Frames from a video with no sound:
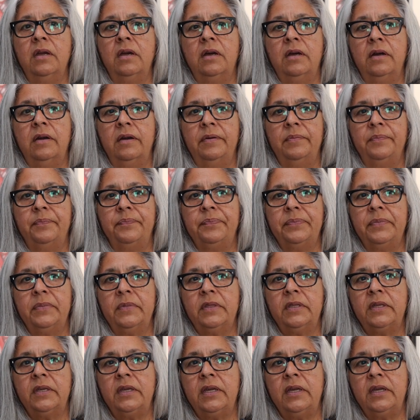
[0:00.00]
Um,
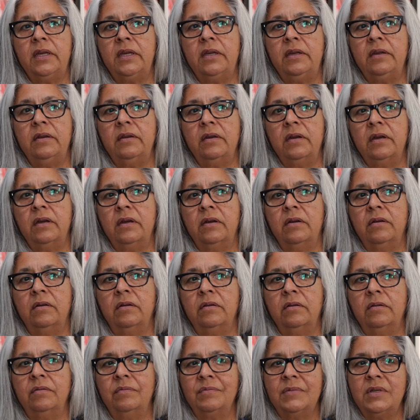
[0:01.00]
the
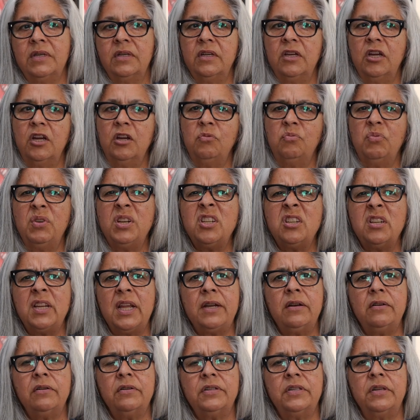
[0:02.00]
uh,
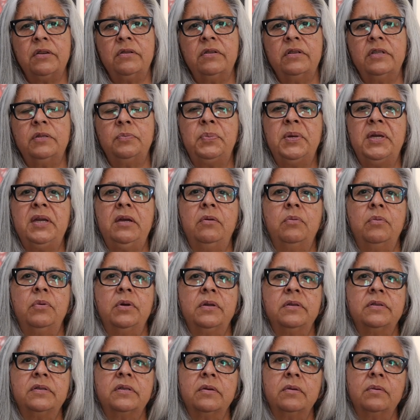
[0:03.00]
originator, so to speak,
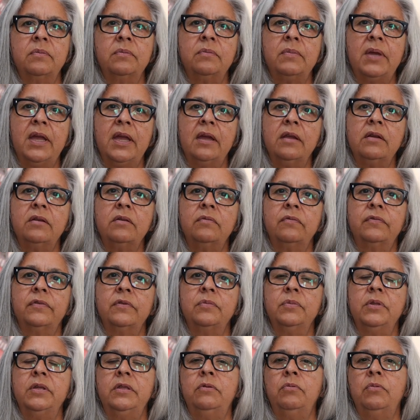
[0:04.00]
was a man
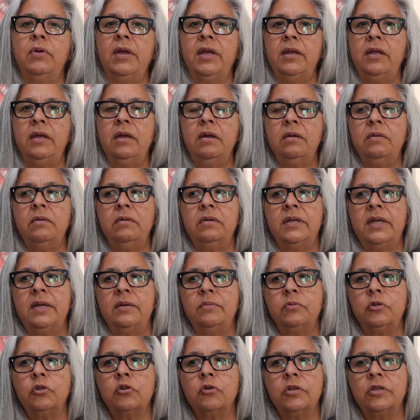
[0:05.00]
from Lithuania
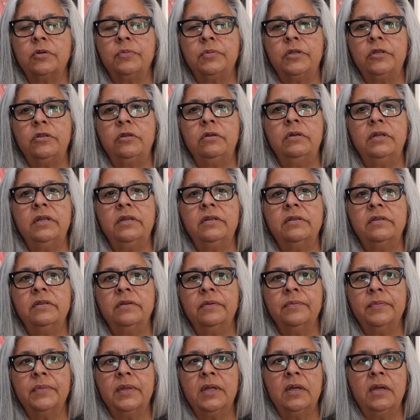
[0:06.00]
named George Maciunas.